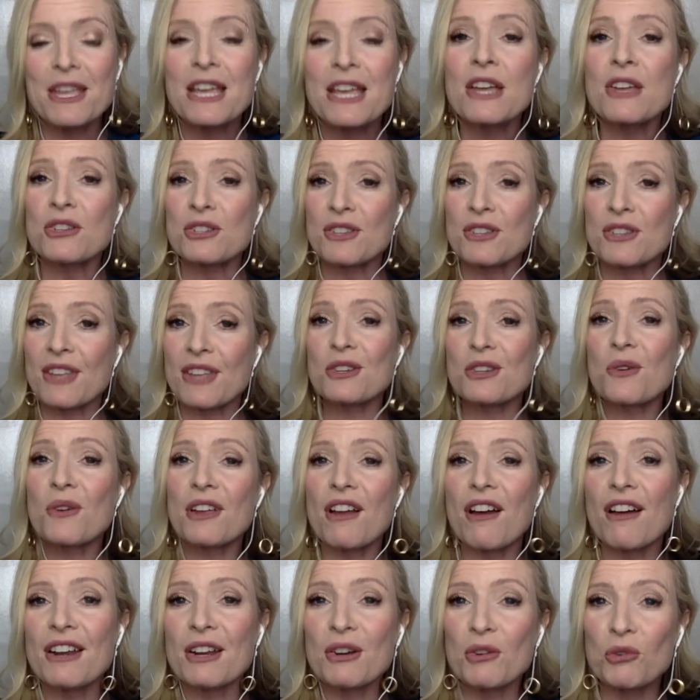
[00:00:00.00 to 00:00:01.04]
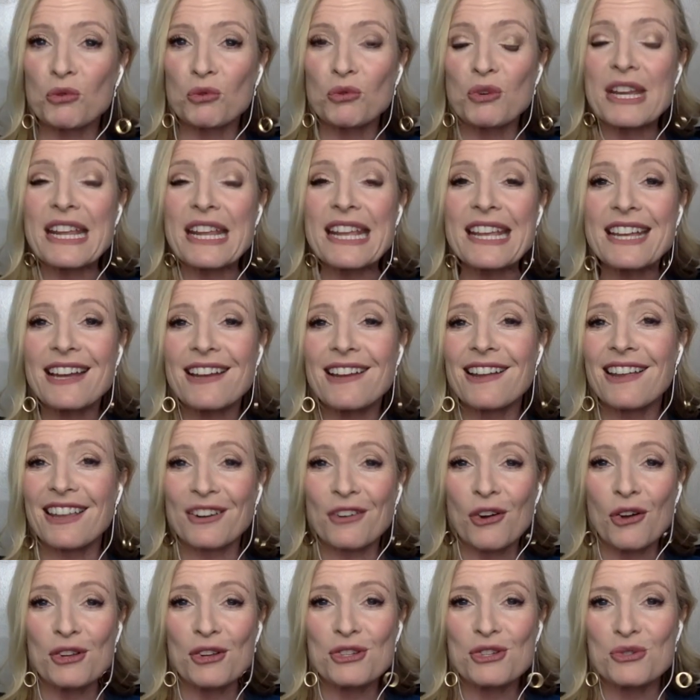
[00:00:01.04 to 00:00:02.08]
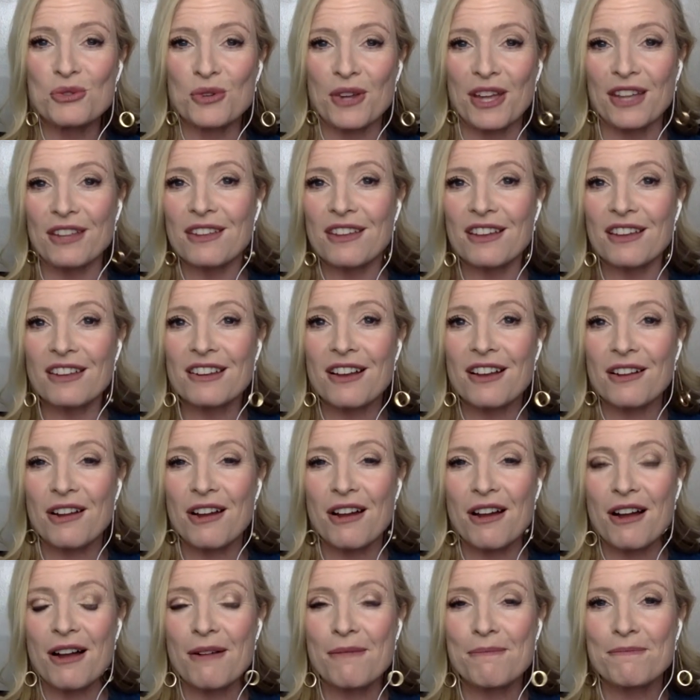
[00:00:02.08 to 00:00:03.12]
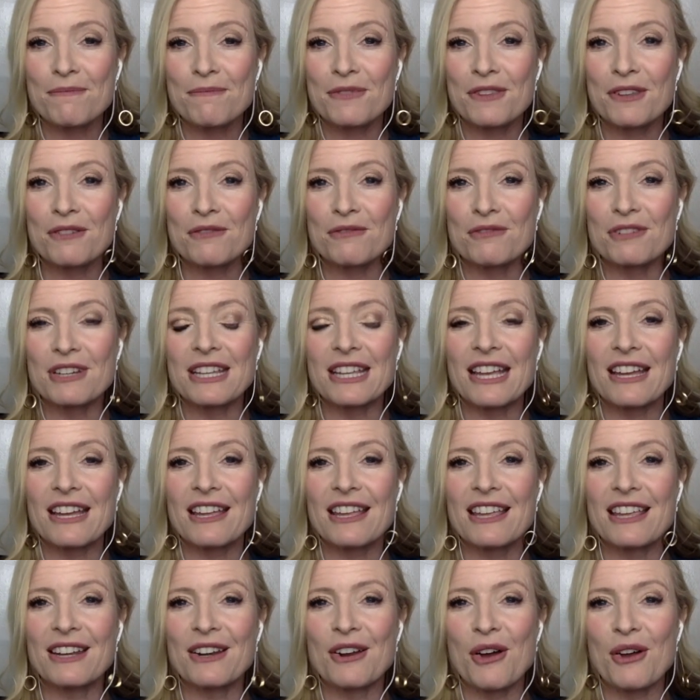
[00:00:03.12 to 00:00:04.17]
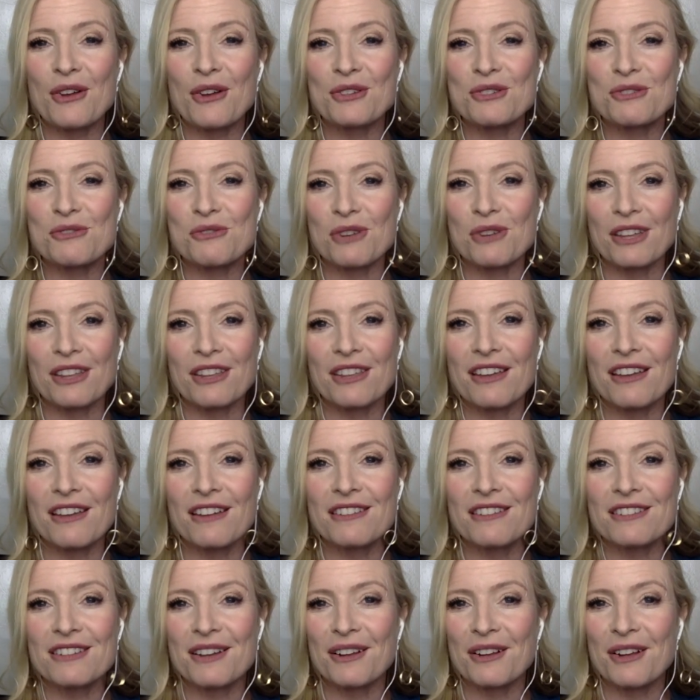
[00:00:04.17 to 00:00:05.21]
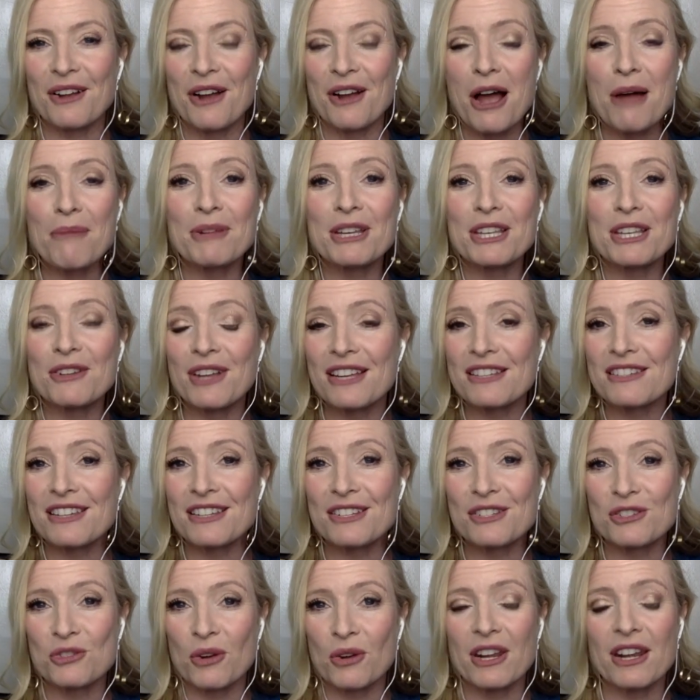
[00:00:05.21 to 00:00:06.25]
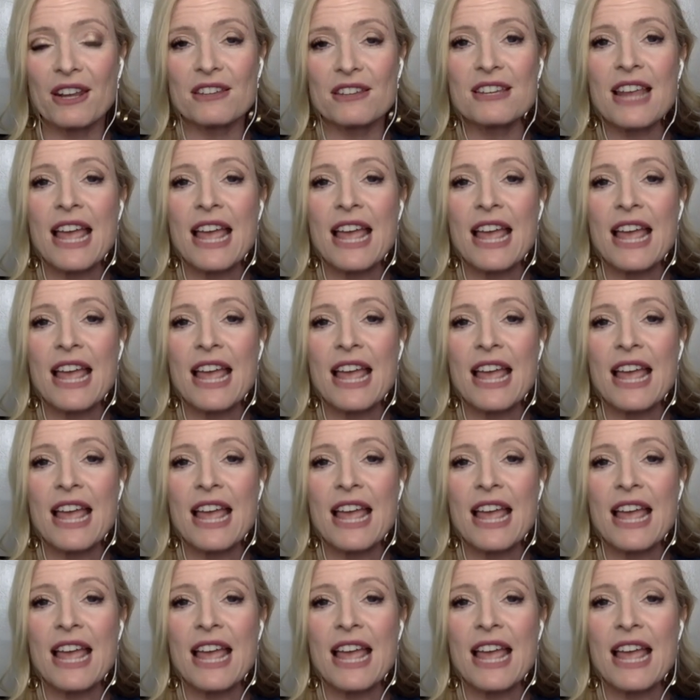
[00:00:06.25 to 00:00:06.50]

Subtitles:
So that's going on at rikkainaustralia.com, rikkainaustralia.com, and you guys can join us.